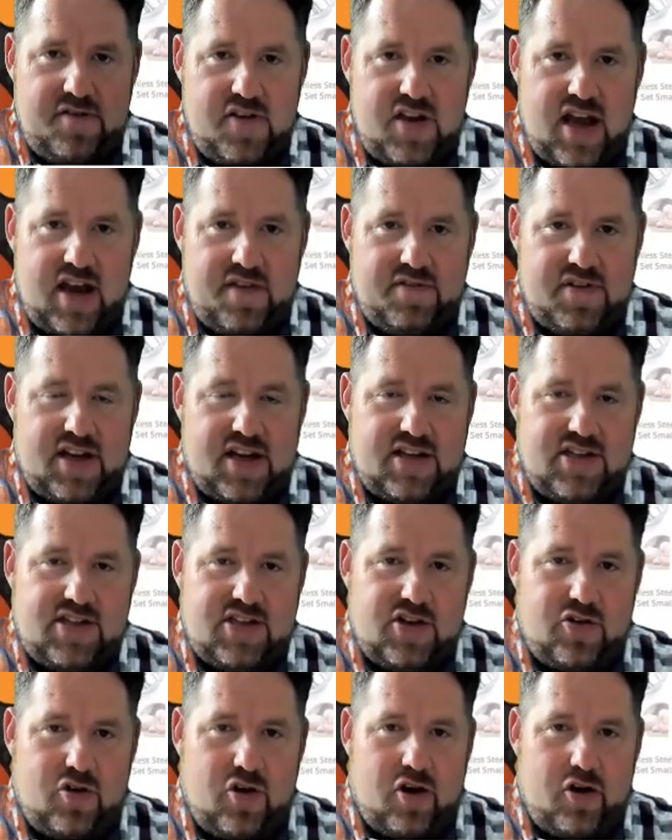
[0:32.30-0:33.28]
haven't done
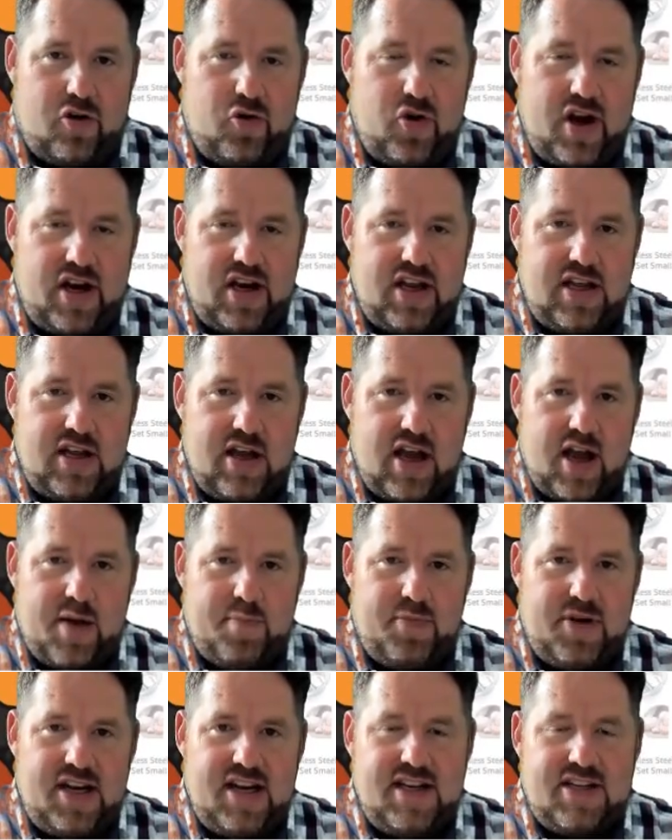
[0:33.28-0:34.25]
so already,
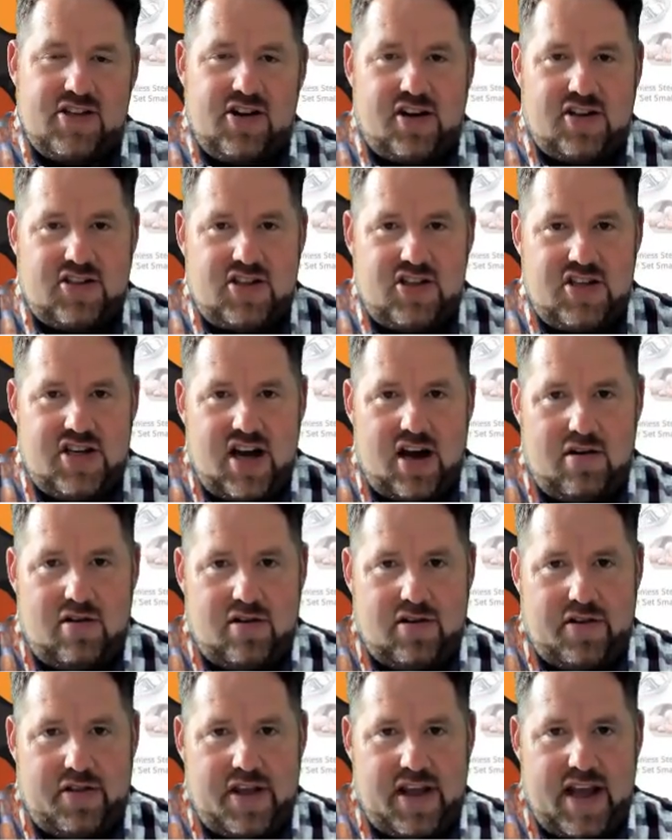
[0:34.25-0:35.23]
please also
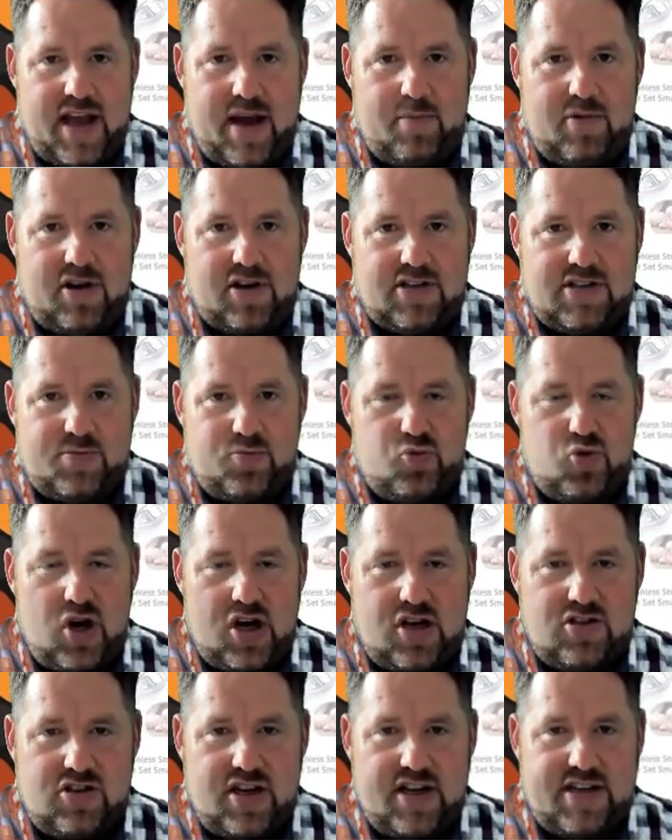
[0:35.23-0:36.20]
download the AMALYZE
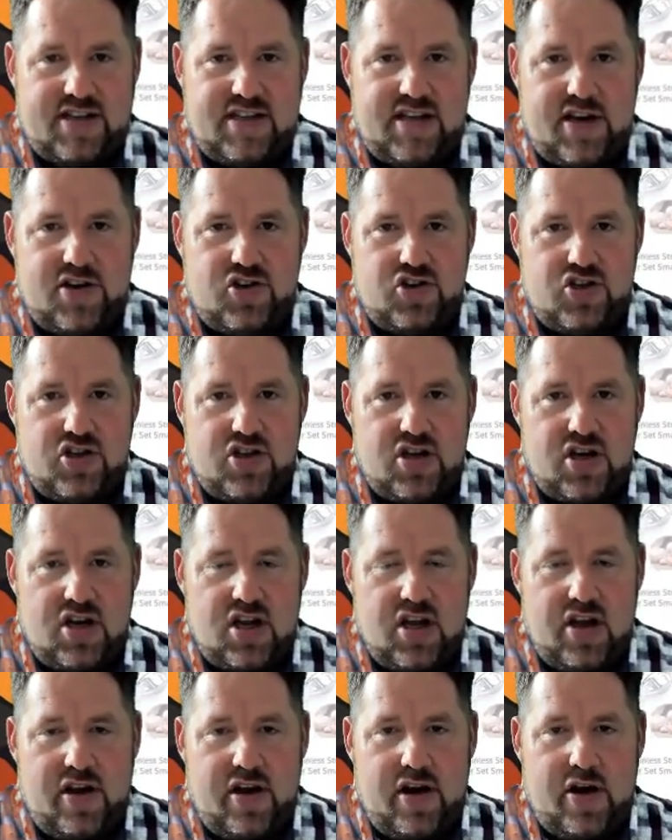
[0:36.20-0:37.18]
browser extension.
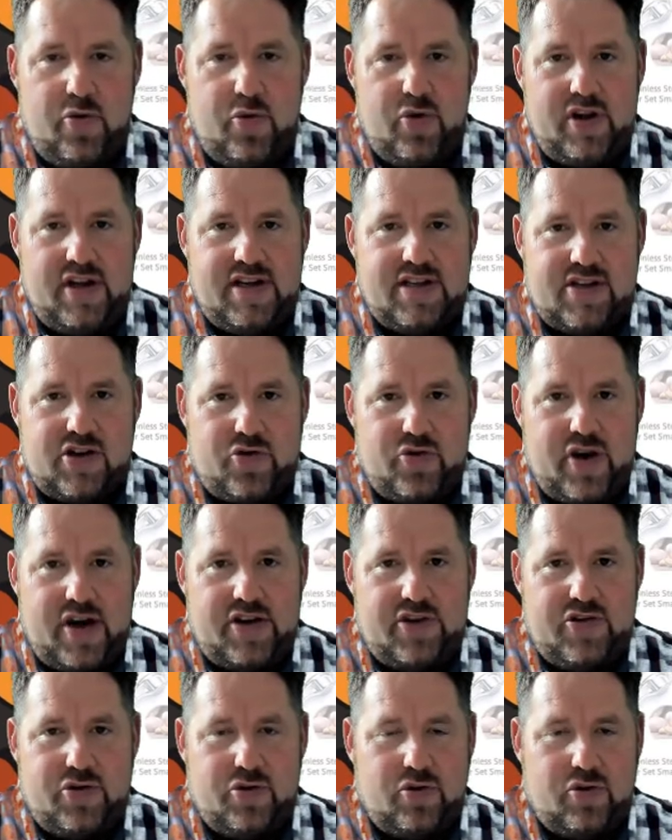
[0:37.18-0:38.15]
It really is a
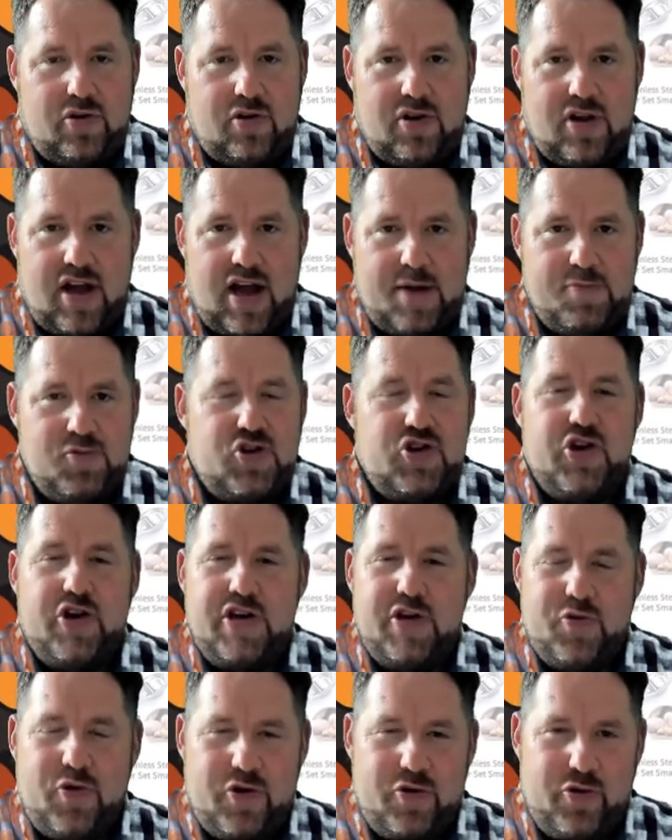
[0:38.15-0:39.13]
great tool. I'm sure
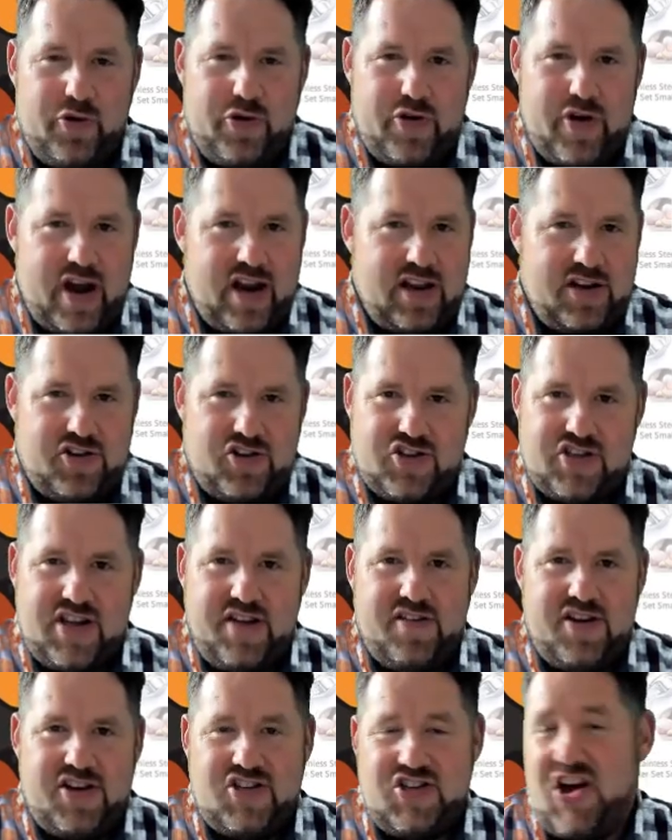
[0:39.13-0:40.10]
you won't regret it. Just
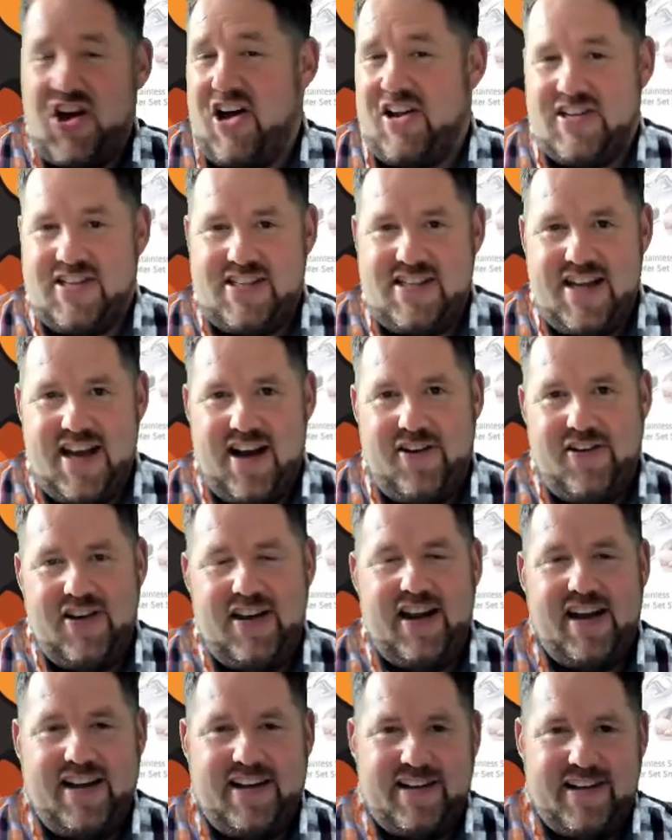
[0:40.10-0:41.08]
give it a shot and see how you
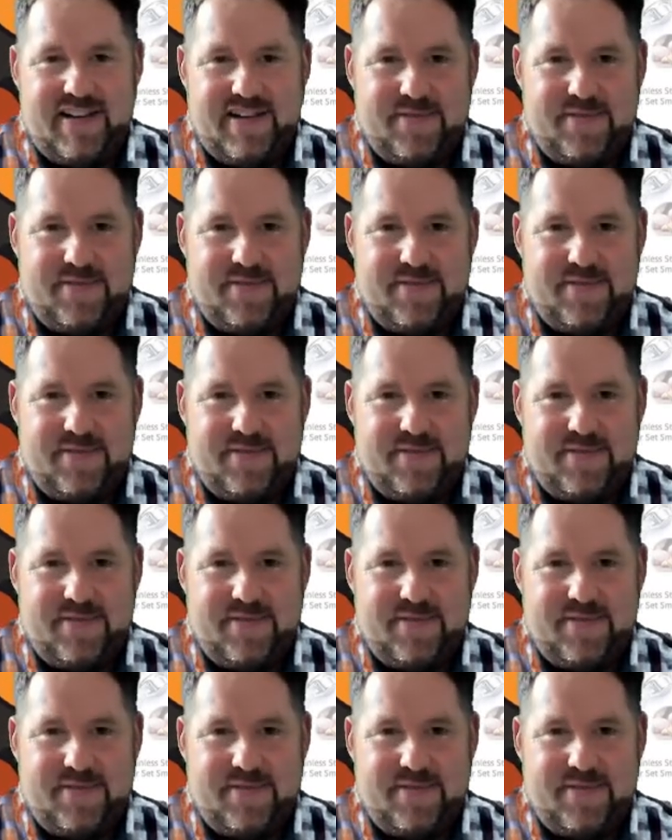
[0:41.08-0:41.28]
like it.